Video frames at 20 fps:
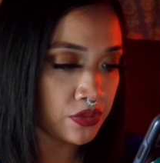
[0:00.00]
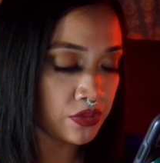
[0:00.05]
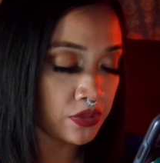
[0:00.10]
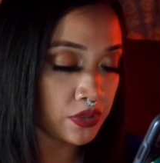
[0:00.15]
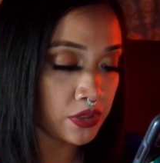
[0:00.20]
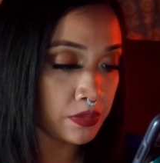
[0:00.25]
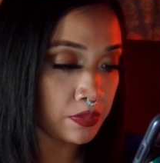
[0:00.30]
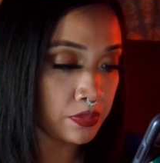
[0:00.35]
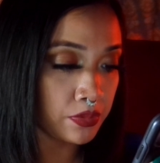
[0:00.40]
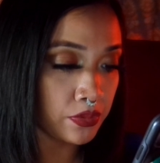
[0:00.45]
in
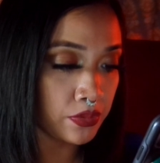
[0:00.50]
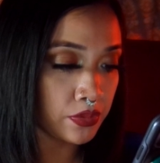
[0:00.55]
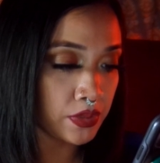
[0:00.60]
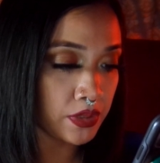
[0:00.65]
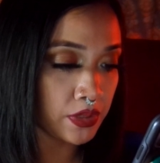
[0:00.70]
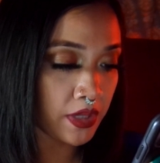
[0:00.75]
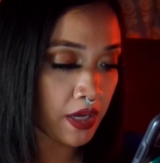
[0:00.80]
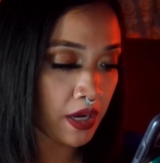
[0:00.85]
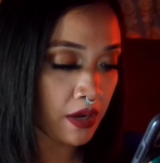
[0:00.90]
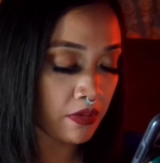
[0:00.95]
this blue so
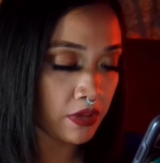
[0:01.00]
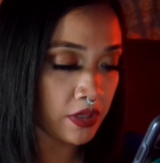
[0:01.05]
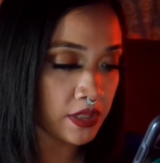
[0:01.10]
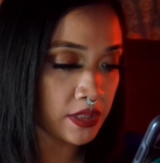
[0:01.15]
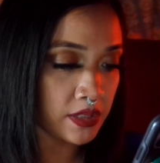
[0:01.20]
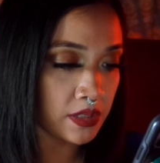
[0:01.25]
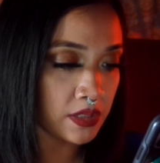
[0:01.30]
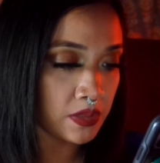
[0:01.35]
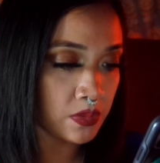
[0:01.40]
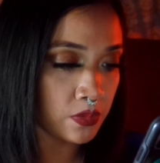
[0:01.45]
that, because
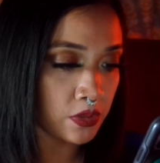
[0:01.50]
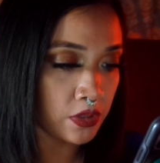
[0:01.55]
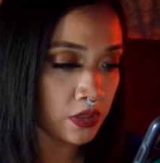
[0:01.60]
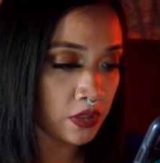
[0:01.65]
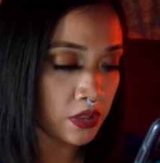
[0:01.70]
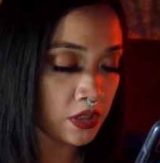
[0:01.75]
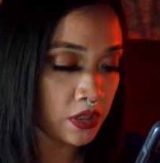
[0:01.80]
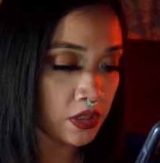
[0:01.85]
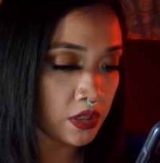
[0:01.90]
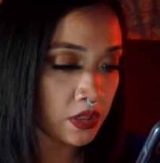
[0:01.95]
this one
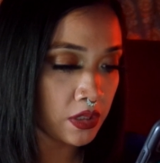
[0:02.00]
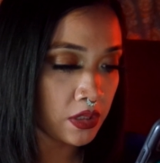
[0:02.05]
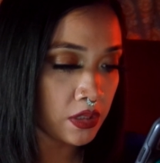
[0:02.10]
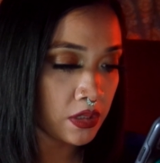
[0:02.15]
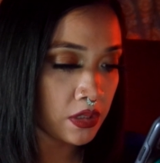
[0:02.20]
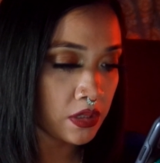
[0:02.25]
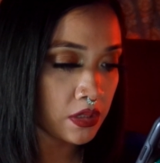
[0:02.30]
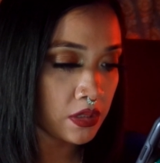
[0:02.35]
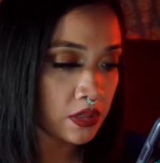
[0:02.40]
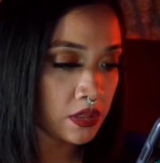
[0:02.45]

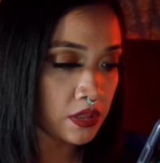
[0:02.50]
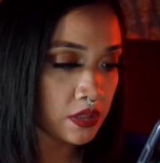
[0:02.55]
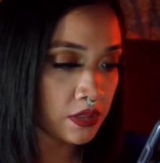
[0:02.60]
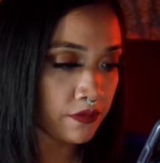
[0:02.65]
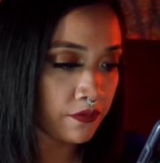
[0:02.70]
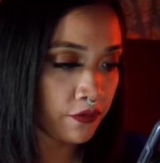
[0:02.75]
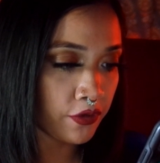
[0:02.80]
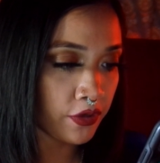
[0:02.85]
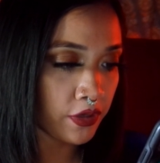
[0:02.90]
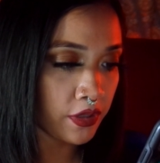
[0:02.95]
it's
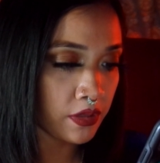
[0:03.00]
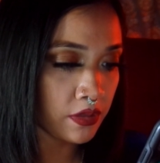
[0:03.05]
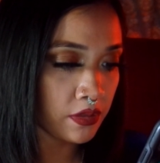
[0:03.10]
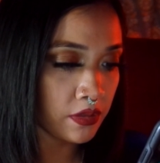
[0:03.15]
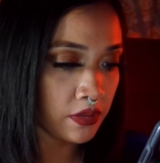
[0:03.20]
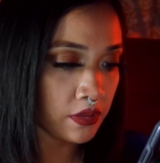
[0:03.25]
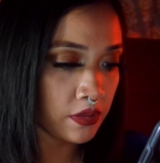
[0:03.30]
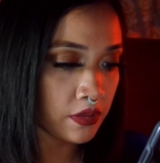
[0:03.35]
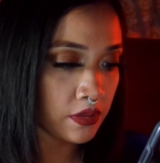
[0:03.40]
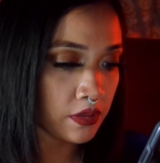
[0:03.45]
different.
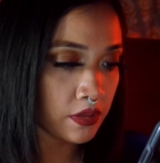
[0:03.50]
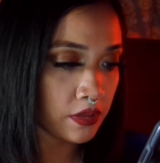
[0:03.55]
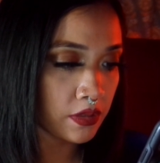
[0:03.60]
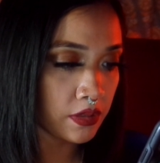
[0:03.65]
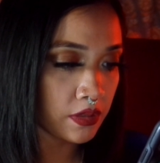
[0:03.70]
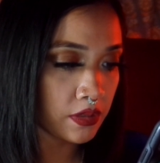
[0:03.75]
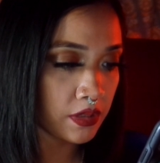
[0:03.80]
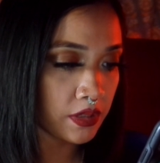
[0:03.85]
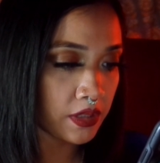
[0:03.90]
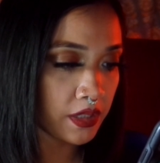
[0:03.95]
Like,
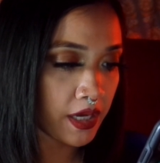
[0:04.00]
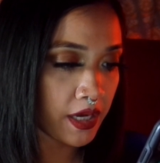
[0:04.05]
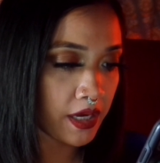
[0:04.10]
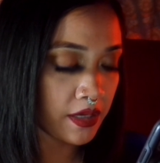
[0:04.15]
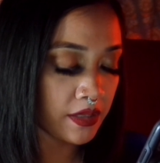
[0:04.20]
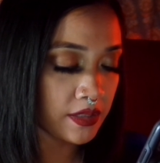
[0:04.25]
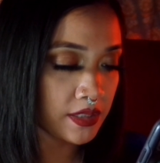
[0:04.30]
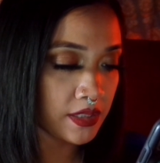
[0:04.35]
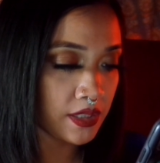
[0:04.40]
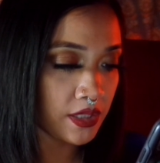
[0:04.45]
yeah,
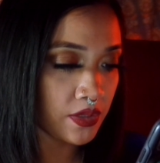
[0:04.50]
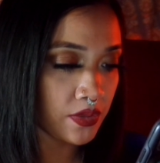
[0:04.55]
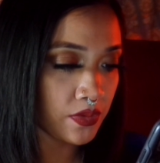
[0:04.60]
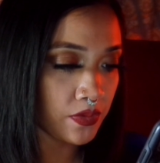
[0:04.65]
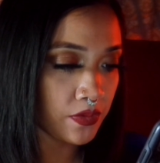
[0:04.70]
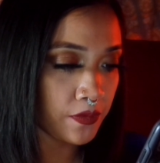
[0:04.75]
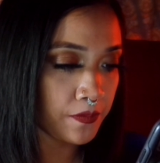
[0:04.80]
it's cute.